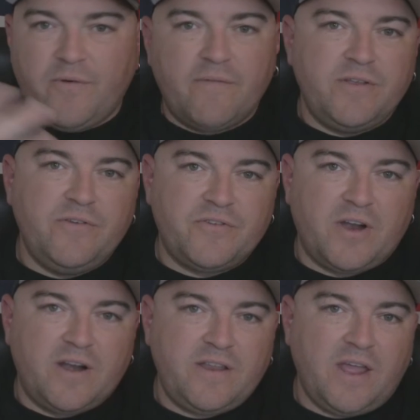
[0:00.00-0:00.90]
you've ever used an
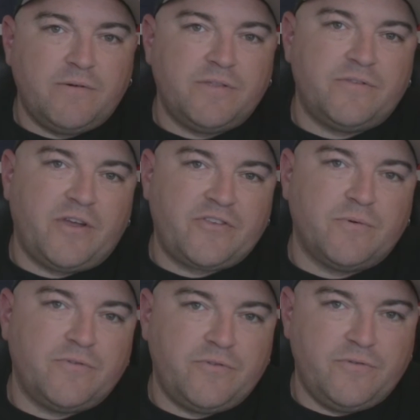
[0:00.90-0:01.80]
RTA with
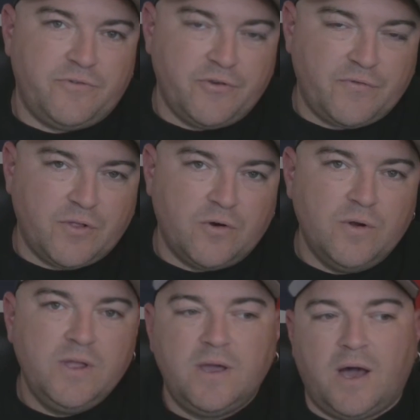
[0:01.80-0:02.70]
adjustable juice
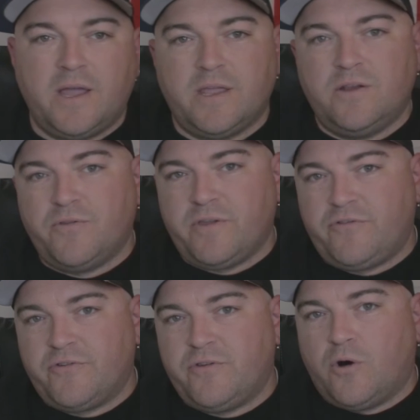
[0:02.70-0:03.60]
flow, you know that you
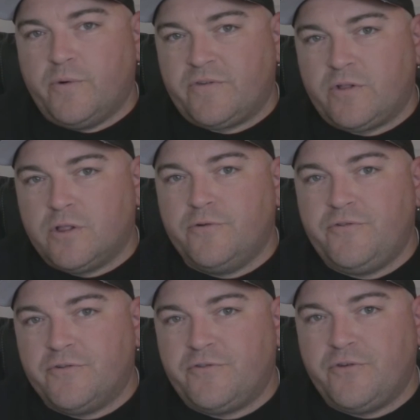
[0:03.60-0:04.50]
should always
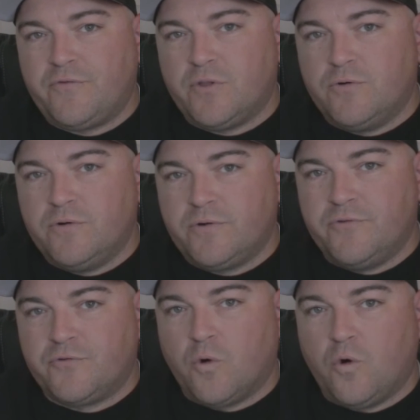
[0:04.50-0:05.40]
close your juice flow
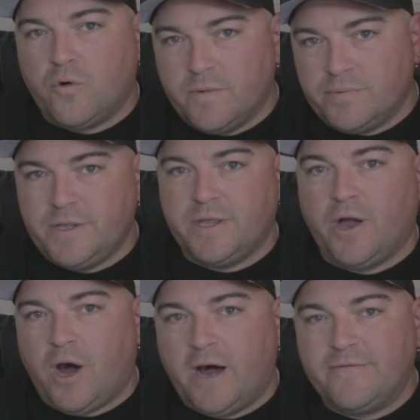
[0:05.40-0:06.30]
control completely
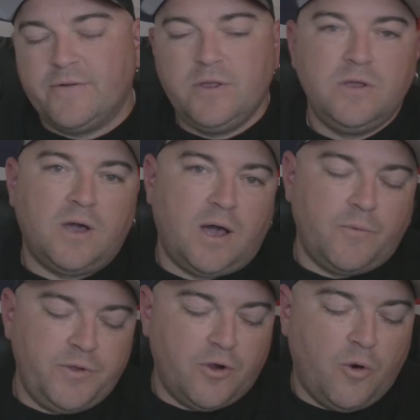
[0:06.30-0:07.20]
off
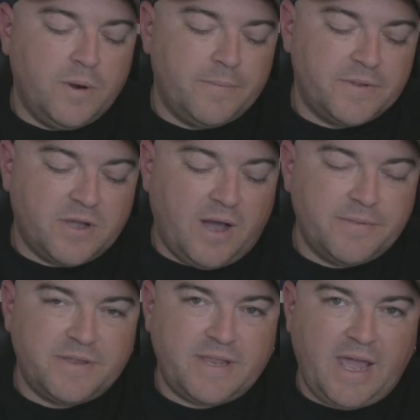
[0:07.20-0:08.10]
when you open up the top
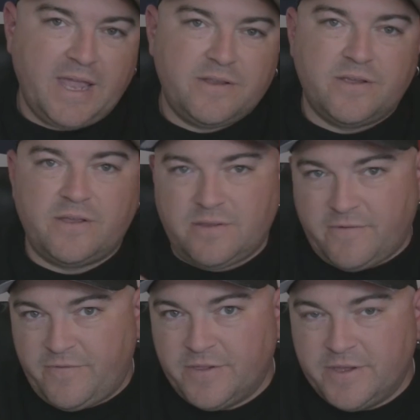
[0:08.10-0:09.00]
of the tank to
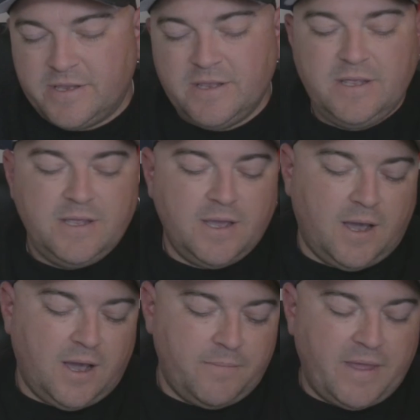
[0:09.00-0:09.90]
fill it.
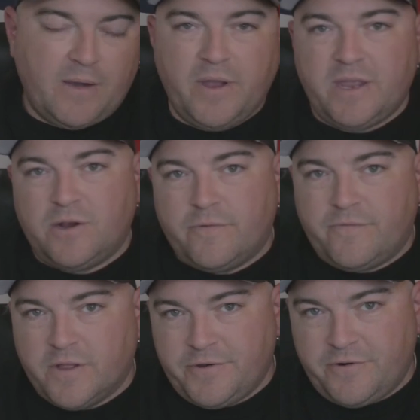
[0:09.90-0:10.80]
That way you don't
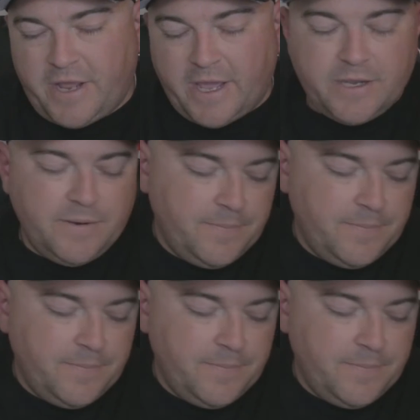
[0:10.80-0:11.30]
flood your deck.